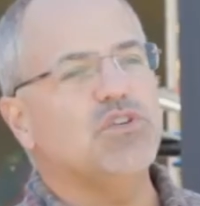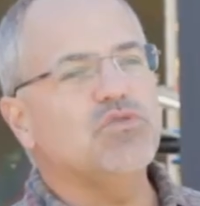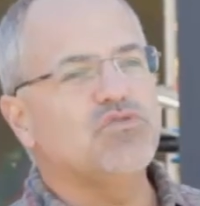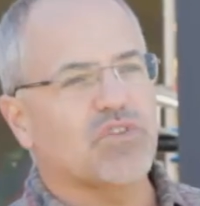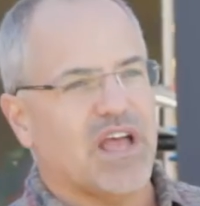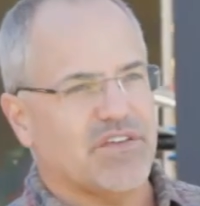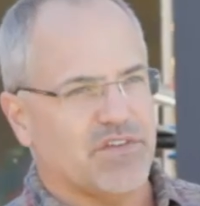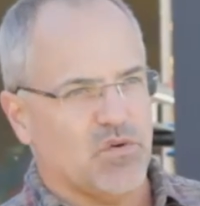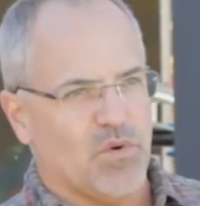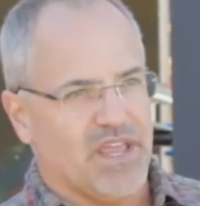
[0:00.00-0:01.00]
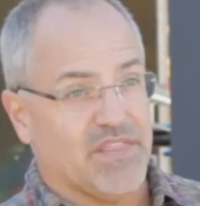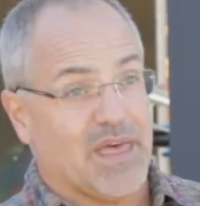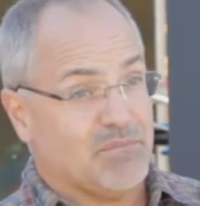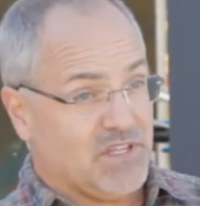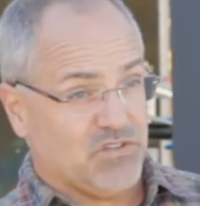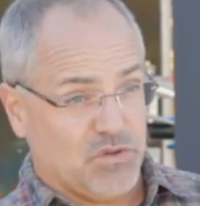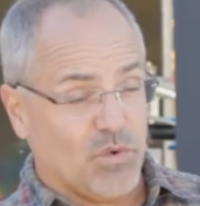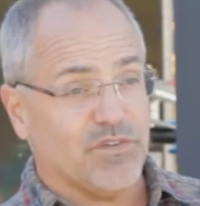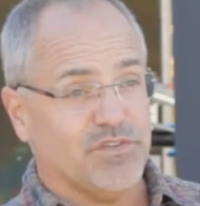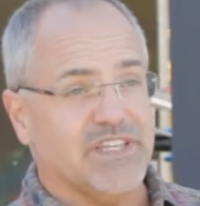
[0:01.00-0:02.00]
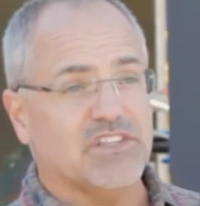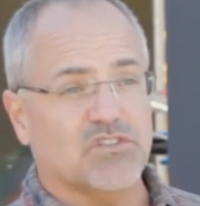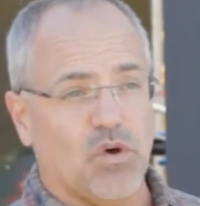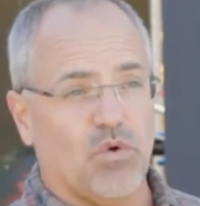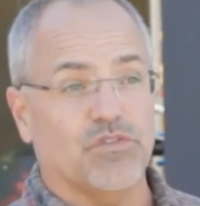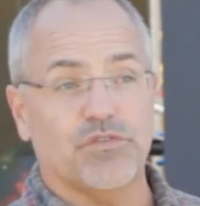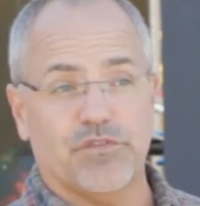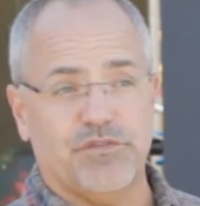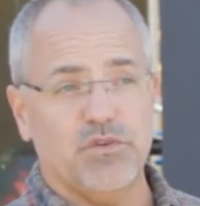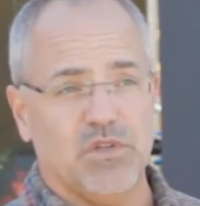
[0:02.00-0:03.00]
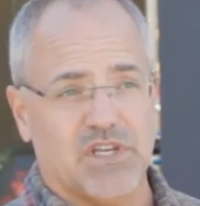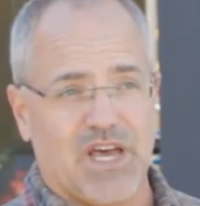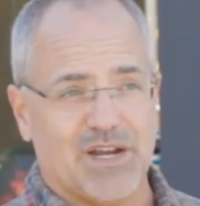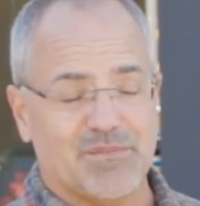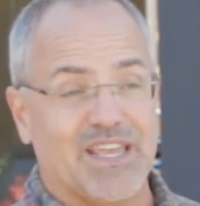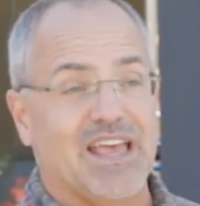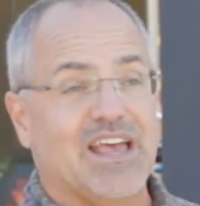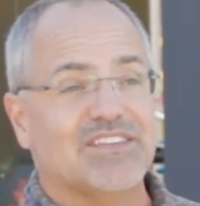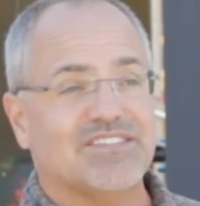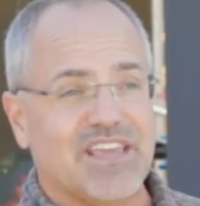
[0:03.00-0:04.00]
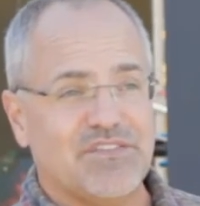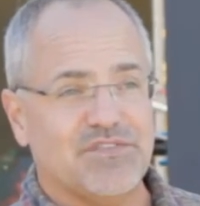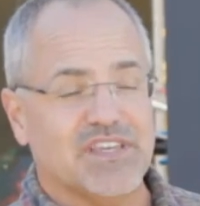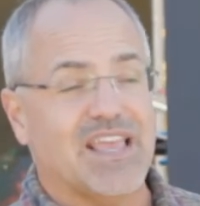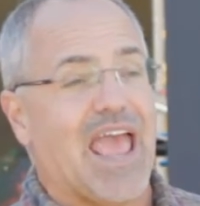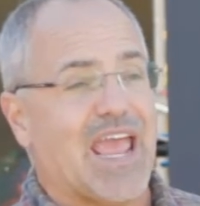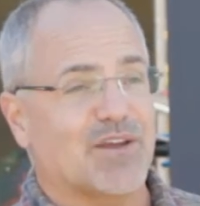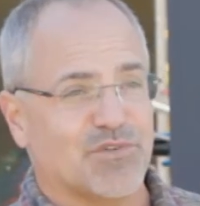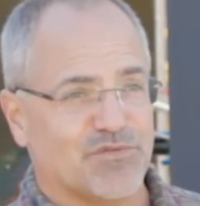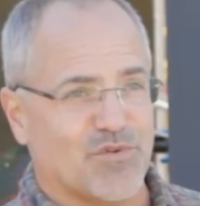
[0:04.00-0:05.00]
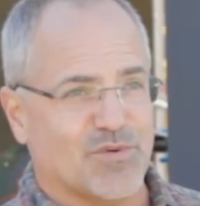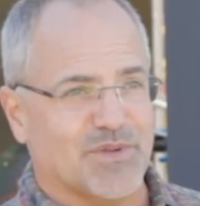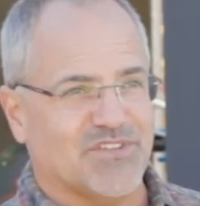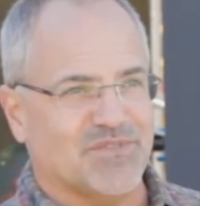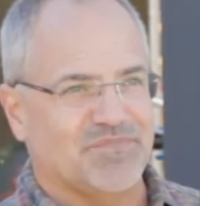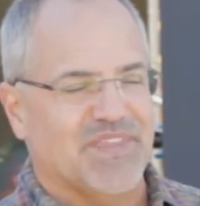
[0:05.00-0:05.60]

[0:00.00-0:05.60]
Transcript: you drive in a way that meets your fleet's goals for fuel economy, safety, and performance.